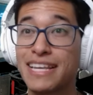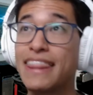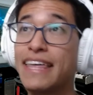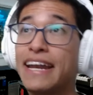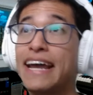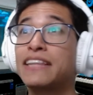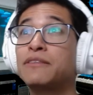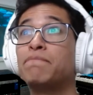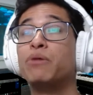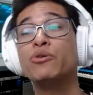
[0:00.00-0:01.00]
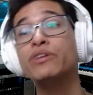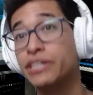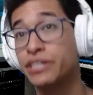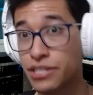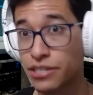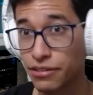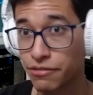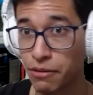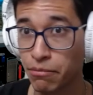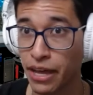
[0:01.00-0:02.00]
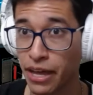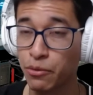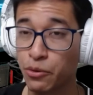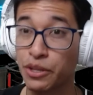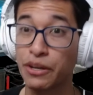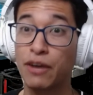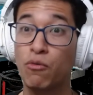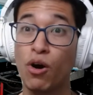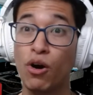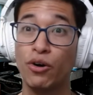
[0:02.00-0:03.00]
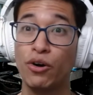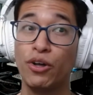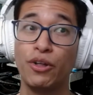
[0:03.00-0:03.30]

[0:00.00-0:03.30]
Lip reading: And then I got the bonus from them where they're like, well,